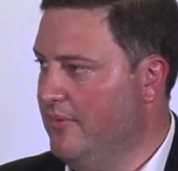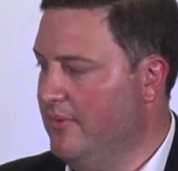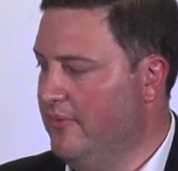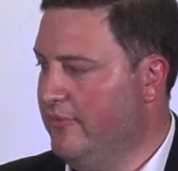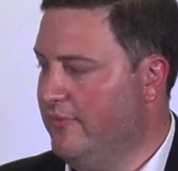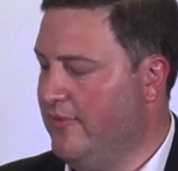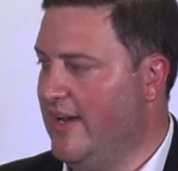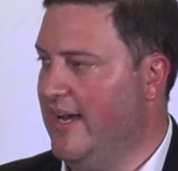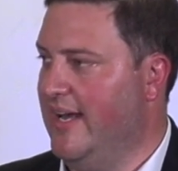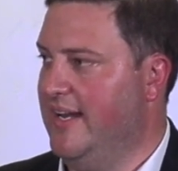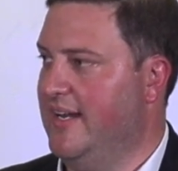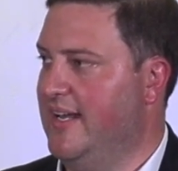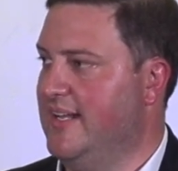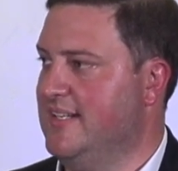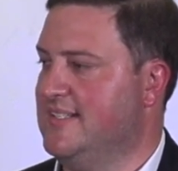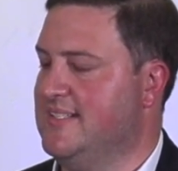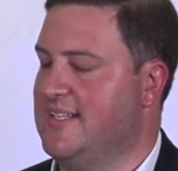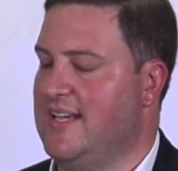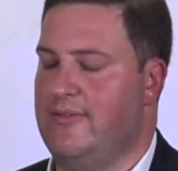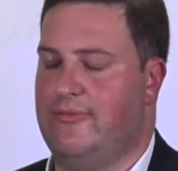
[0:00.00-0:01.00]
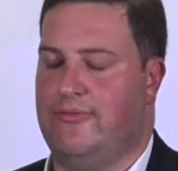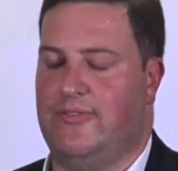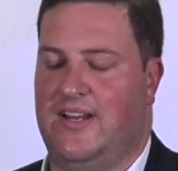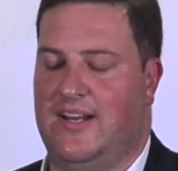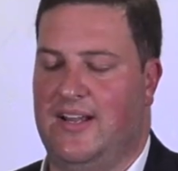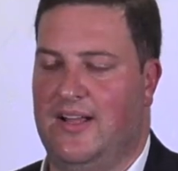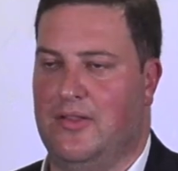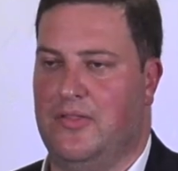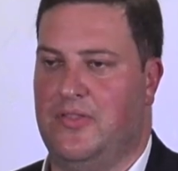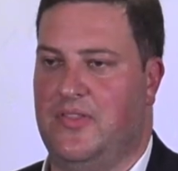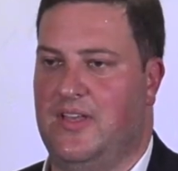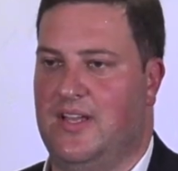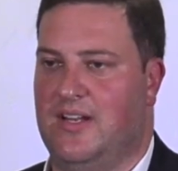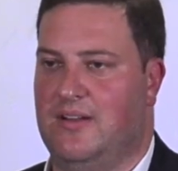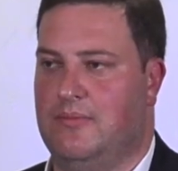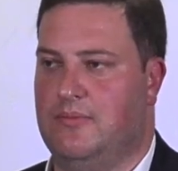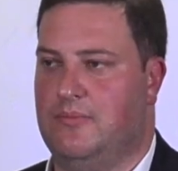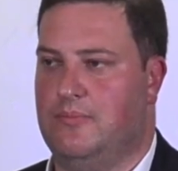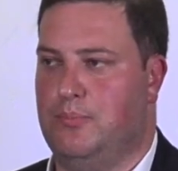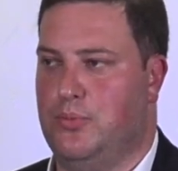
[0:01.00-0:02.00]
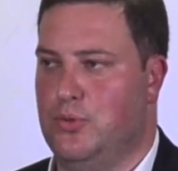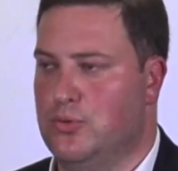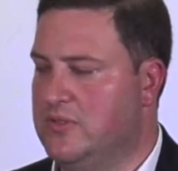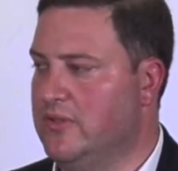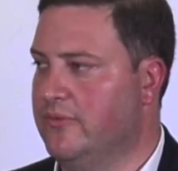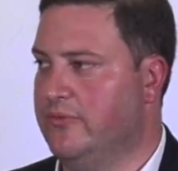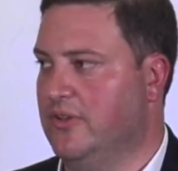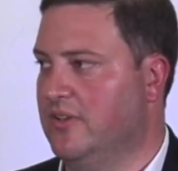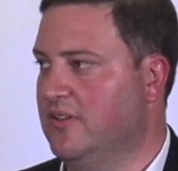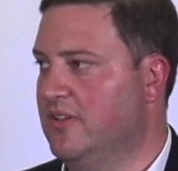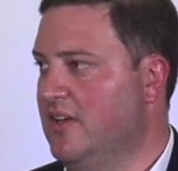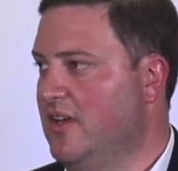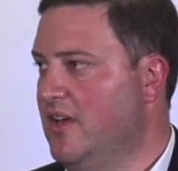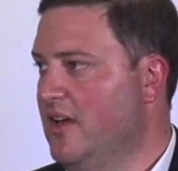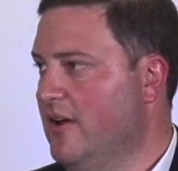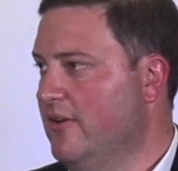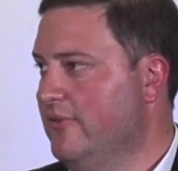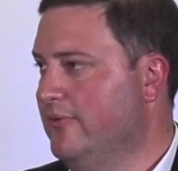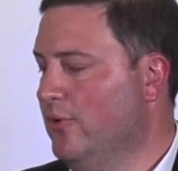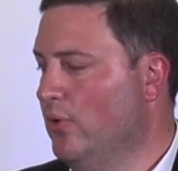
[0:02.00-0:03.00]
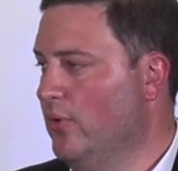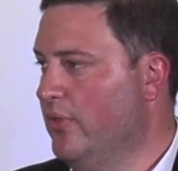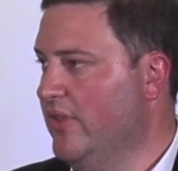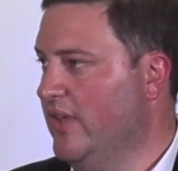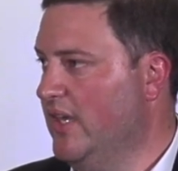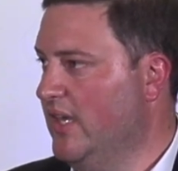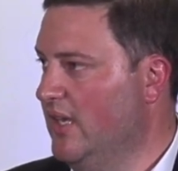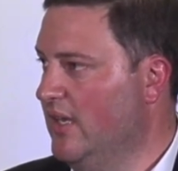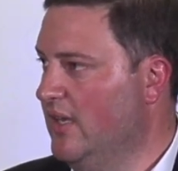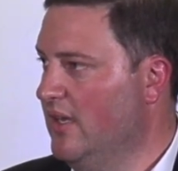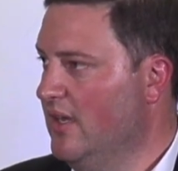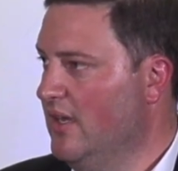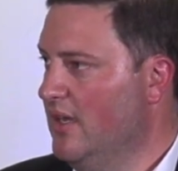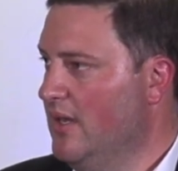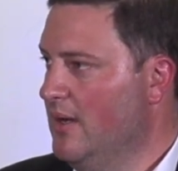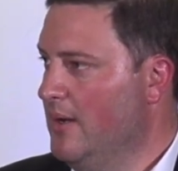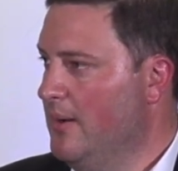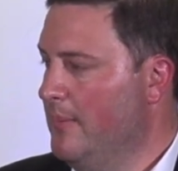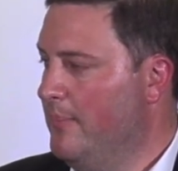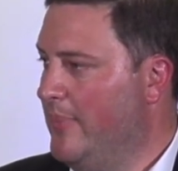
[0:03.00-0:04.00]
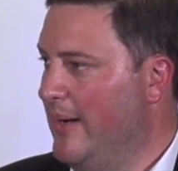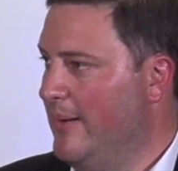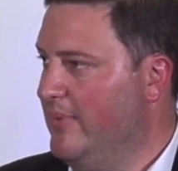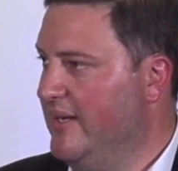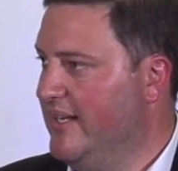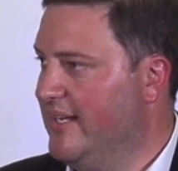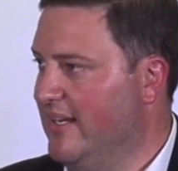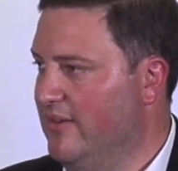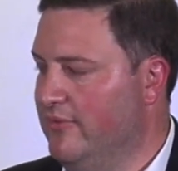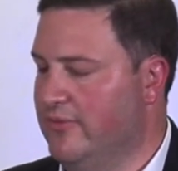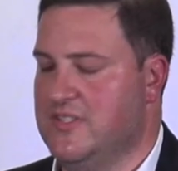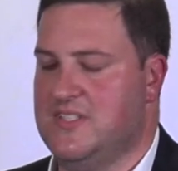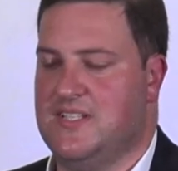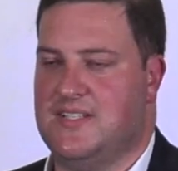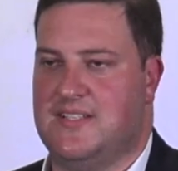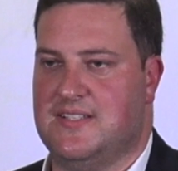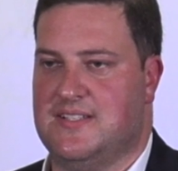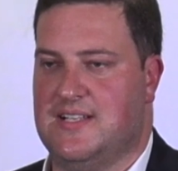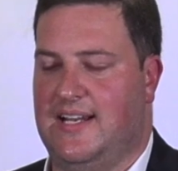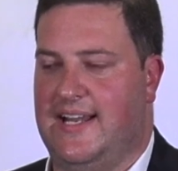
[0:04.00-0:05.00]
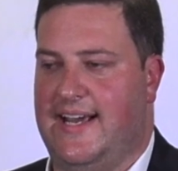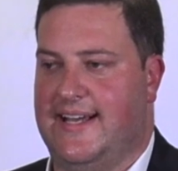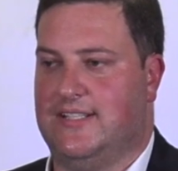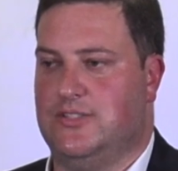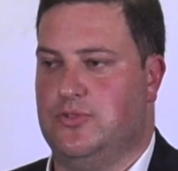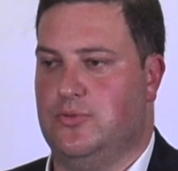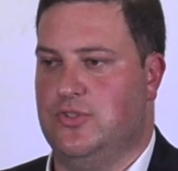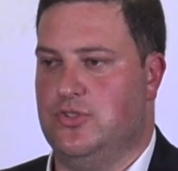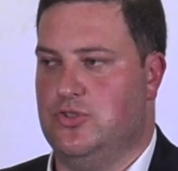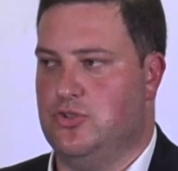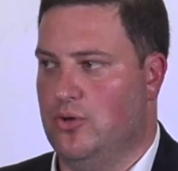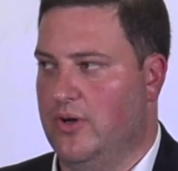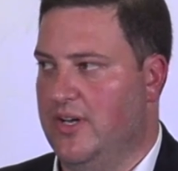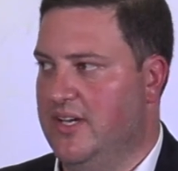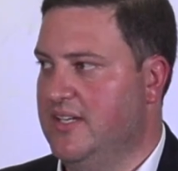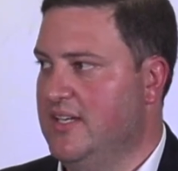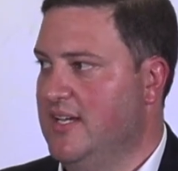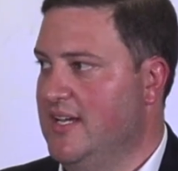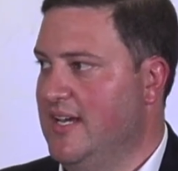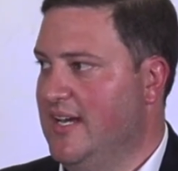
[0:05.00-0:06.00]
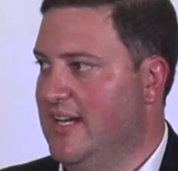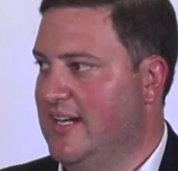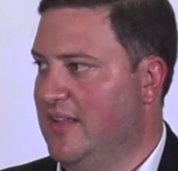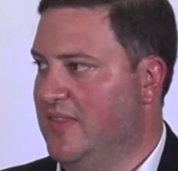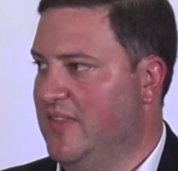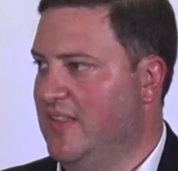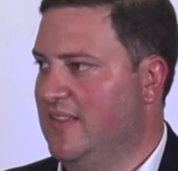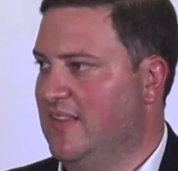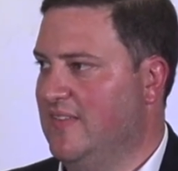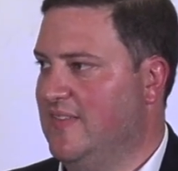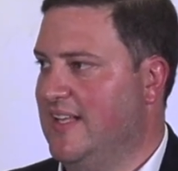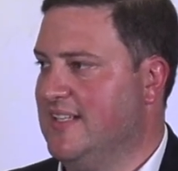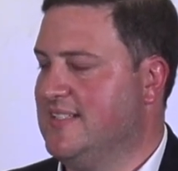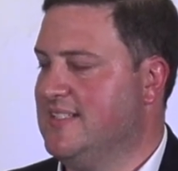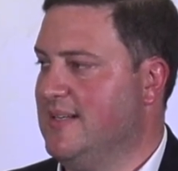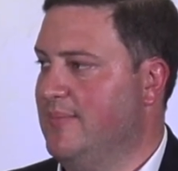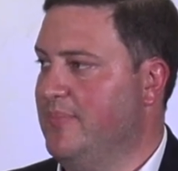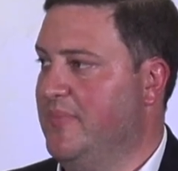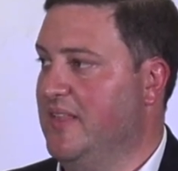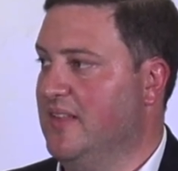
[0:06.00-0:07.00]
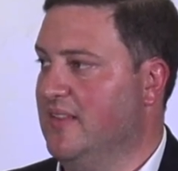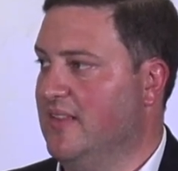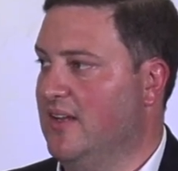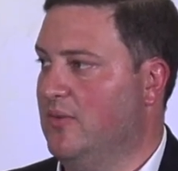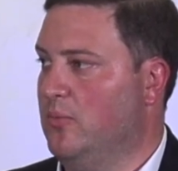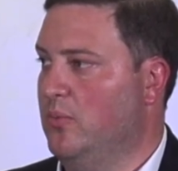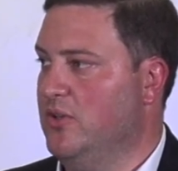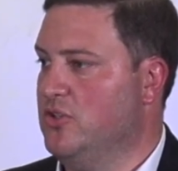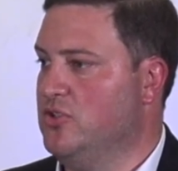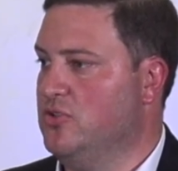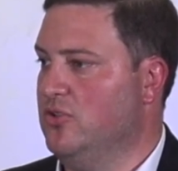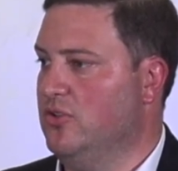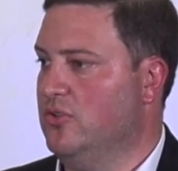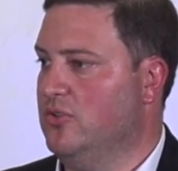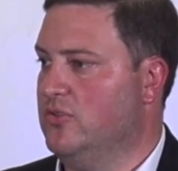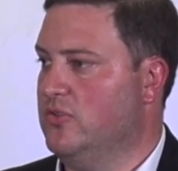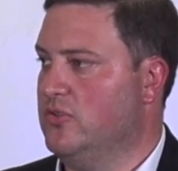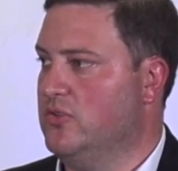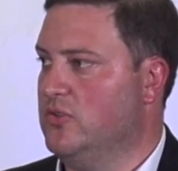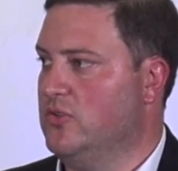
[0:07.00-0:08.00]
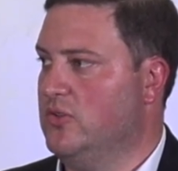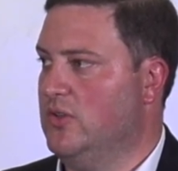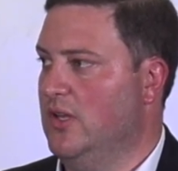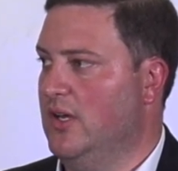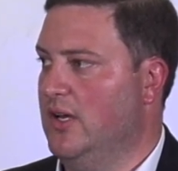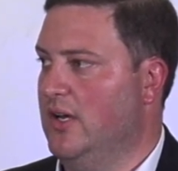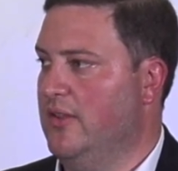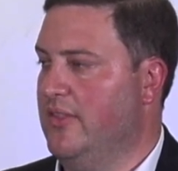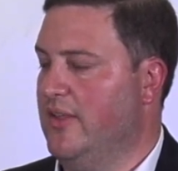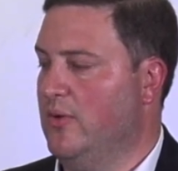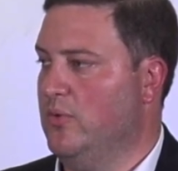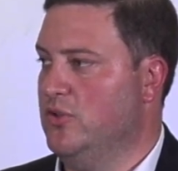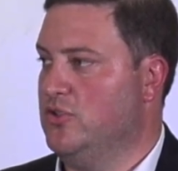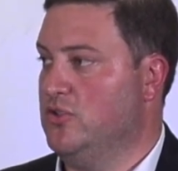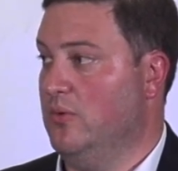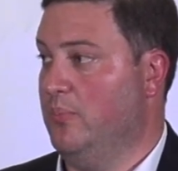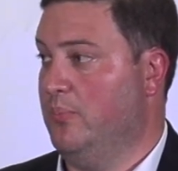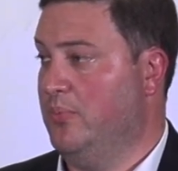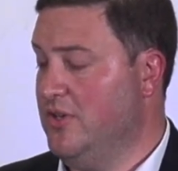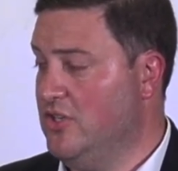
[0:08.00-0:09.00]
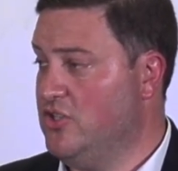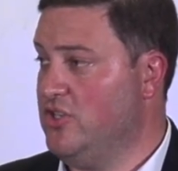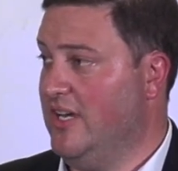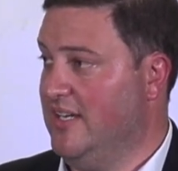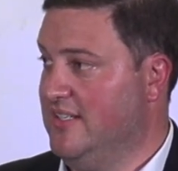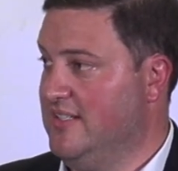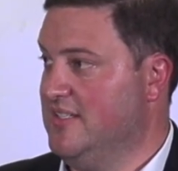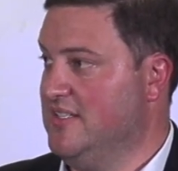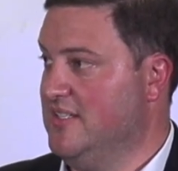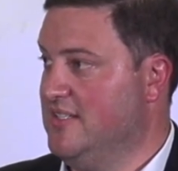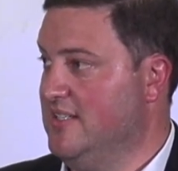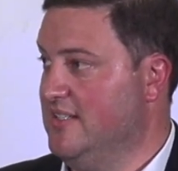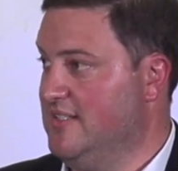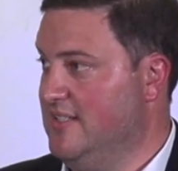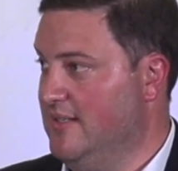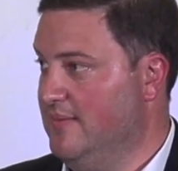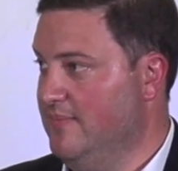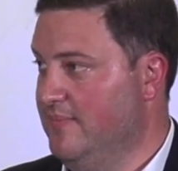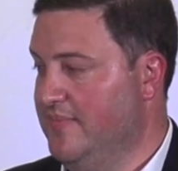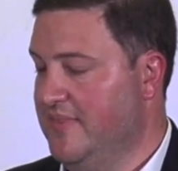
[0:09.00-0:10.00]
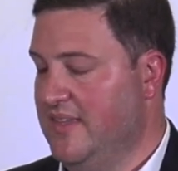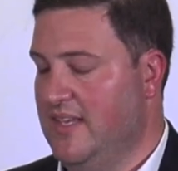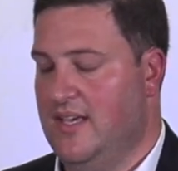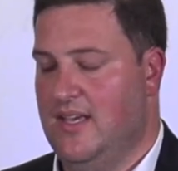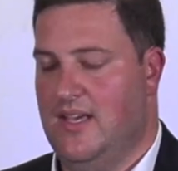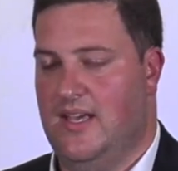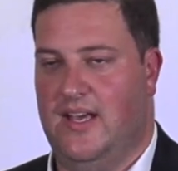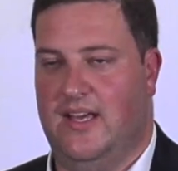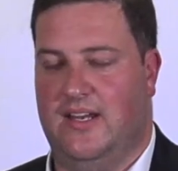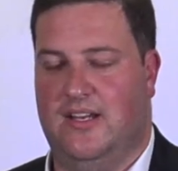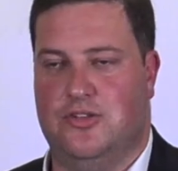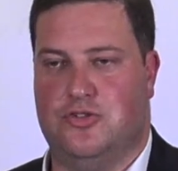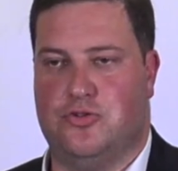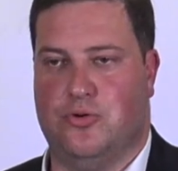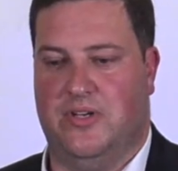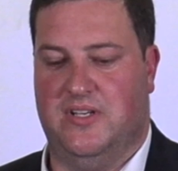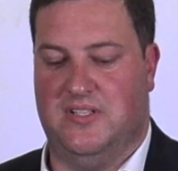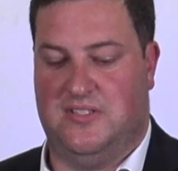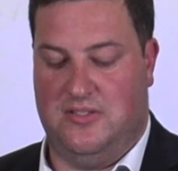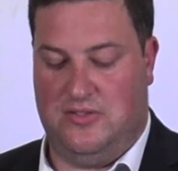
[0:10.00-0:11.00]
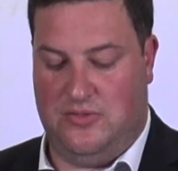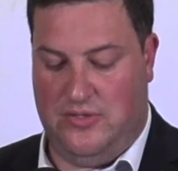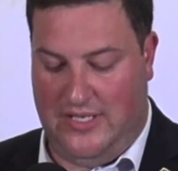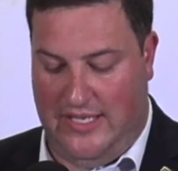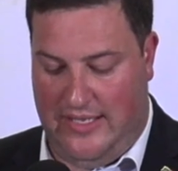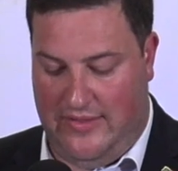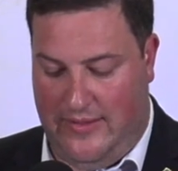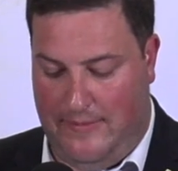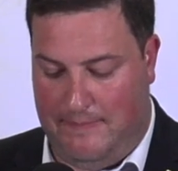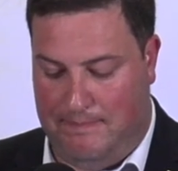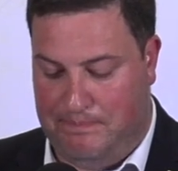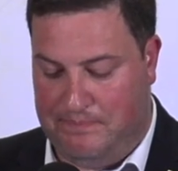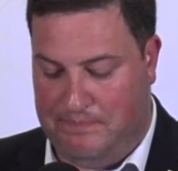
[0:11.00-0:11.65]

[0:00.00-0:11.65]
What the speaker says: fine and safe and healthy and beautiful for the public and visitors alike to enjoy. And I think that that's something that we should appreciate as a city and enjoy it together.